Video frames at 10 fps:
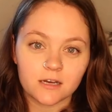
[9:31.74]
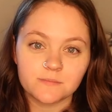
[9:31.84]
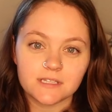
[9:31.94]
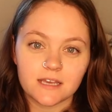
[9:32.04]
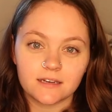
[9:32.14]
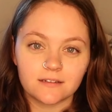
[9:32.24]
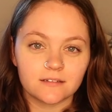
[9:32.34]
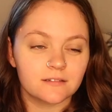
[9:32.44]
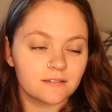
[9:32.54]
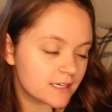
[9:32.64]
comes
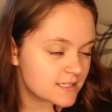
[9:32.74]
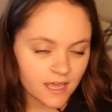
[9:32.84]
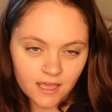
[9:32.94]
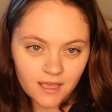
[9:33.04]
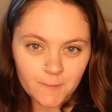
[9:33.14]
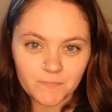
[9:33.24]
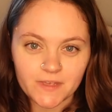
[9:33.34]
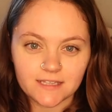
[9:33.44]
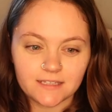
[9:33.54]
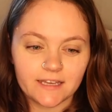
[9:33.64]
and licks him,
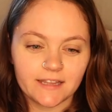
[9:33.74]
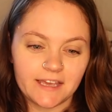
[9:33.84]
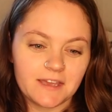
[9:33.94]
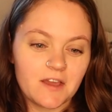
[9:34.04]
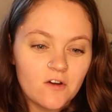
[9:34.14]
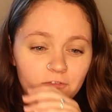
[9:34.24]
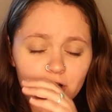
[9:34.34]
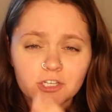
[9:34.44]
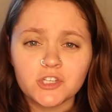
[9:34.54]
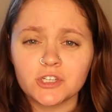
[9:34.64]
and then they like
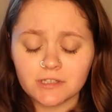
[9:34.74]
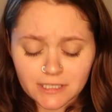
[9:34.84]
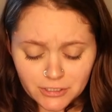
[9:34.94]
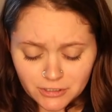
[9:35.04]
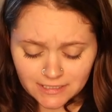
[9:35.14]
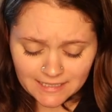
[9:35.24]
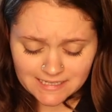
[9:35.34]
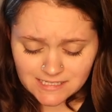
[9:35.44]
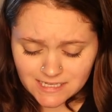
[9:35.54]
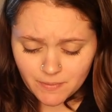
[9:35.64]
fall each, literally like
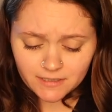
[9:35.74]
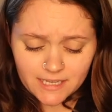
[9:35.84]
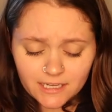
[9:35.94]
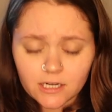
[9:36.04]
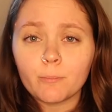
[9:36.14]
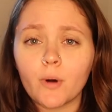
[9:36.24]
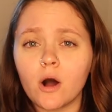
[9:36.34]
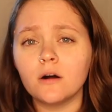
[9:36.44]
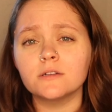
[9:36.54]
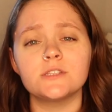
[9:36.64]
sleeping like in a
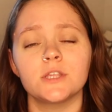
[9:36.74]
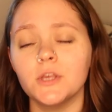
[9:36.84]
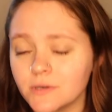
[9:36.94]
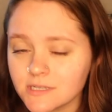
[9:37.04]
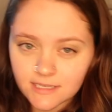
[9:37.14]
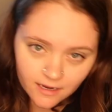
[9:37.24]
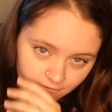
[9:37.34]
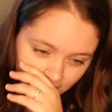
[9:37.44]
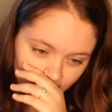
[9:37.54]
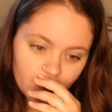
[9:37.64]
ball. It's the cutest thing
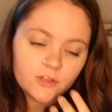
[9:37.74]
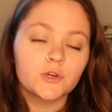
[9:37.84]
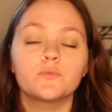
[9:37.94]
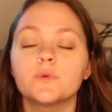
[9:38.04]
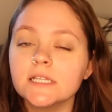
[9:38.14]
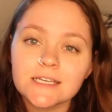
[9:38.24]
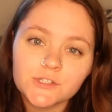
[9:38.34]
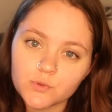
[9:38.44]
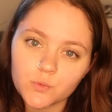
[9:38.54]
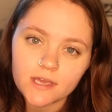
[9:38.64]
ever. They're really
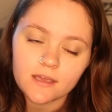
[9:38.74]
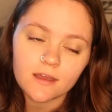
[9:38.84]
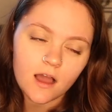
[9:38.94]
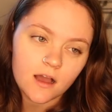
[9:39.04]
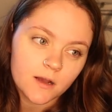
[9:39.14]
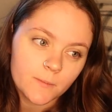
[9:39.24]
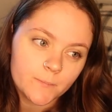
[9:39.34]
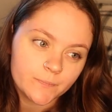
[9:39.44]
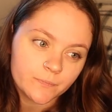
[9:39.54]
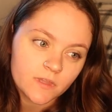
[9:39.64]
sweet.
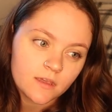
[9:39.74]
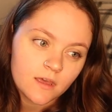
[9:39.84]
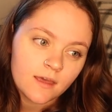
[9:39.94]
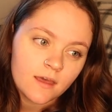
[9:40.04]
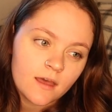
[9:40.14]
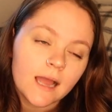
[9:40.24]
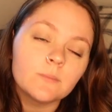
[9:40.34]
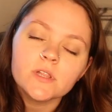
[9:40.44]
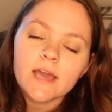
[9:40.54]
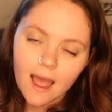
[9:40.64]
Um, I'm
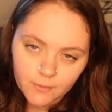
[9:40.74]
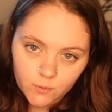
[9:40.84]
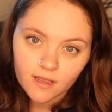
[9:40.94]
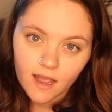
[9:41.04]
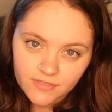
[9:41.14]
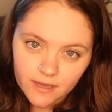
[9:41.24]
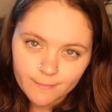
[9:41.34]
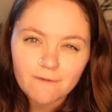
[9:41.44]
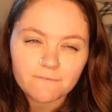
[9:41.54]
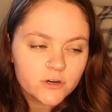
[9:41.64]
really happy we got them.
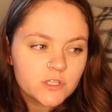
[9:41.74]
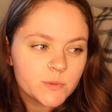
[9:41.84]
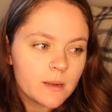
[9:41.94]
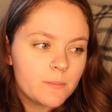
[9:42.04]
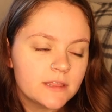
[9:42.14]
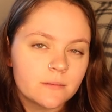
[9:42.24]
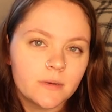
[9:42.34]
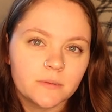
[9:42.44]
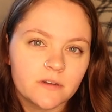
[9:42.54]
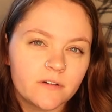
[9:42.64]
At first, when I picked them
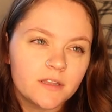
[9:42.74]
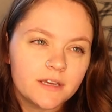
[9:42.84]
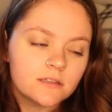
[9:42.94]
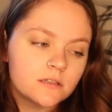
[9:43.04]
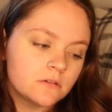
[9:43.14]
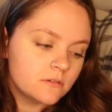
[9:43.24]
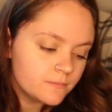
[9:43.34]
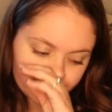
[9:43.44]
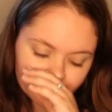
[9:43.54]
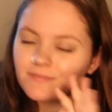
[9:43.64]
up, I felt like a little,
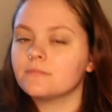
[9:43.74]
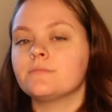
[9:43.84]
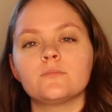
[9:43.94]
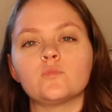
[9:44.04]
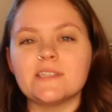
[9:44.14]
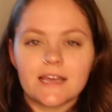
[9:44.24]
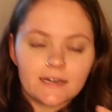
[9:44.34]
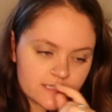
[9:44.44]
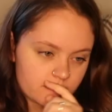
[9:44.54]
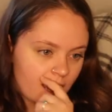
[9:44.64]
mm,
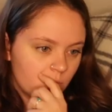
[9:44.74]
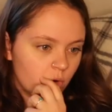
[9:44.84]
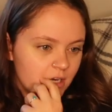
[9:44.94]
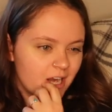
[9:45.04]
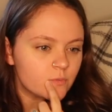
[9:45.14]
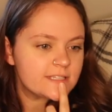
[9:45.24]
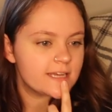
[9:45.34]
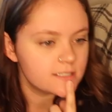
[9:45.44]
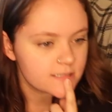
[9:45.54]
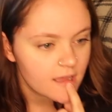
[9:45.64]
resent is a bad word, not
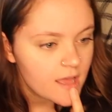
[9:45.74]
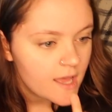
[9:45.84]
resent.